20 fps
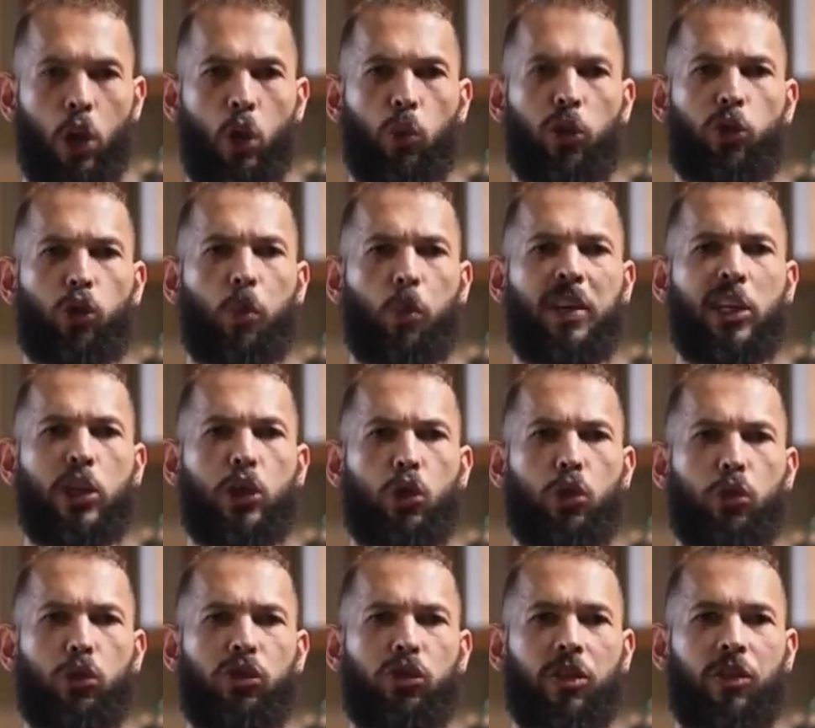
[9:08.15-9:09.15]
which will be
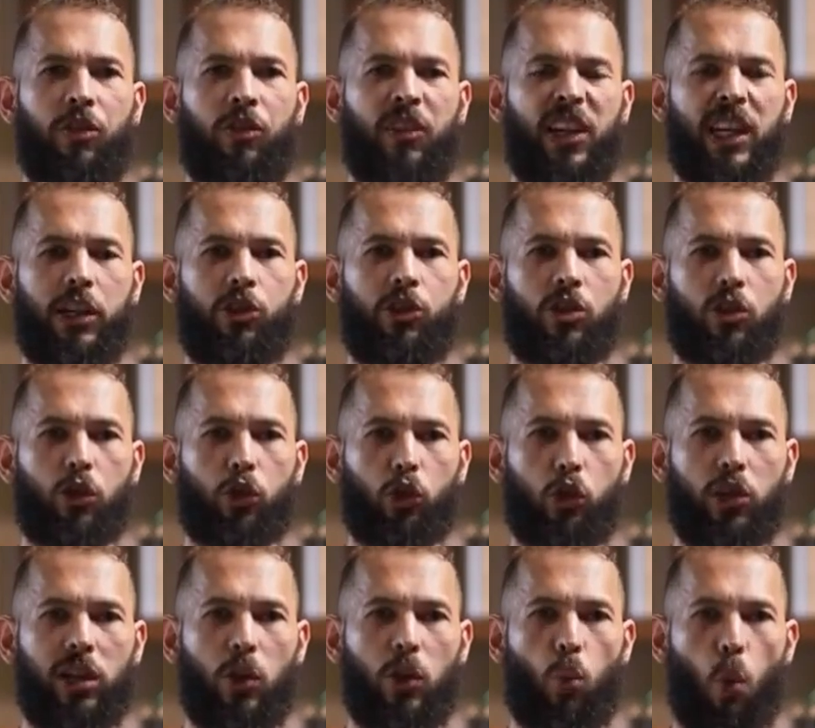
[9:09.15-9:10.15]
used to feed
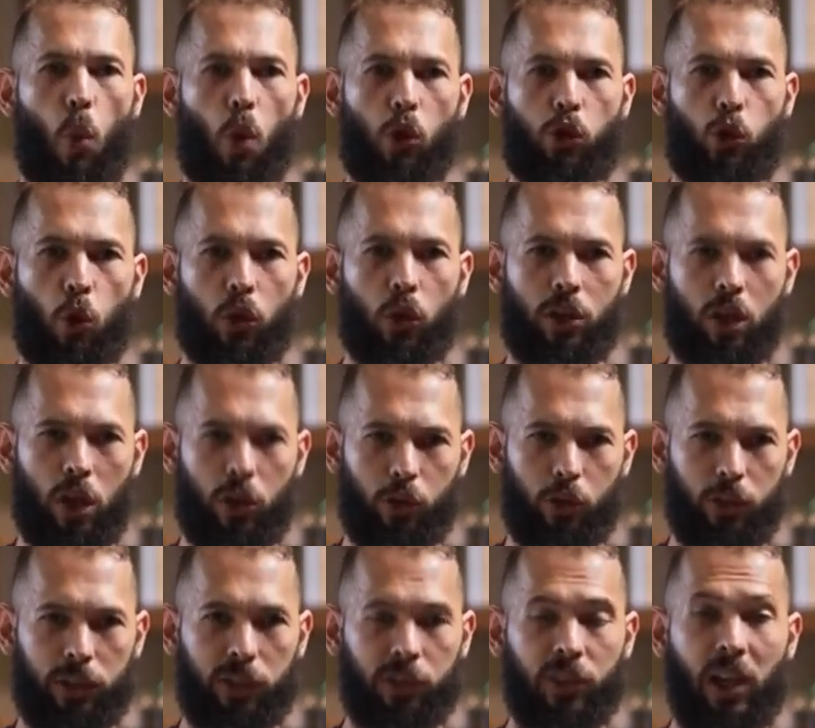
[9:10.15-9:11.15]
children in war torn
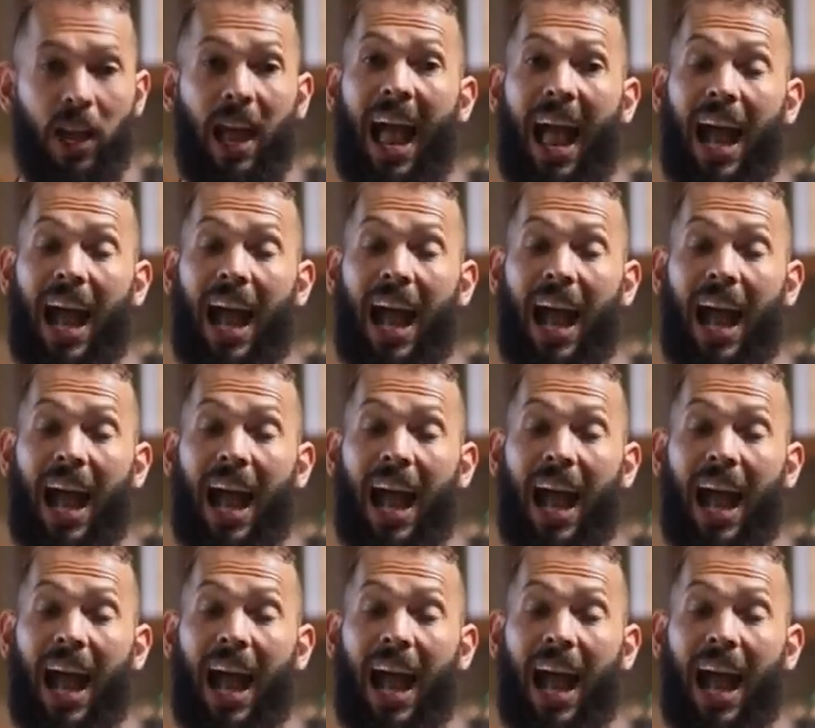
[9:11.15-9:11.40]
countries.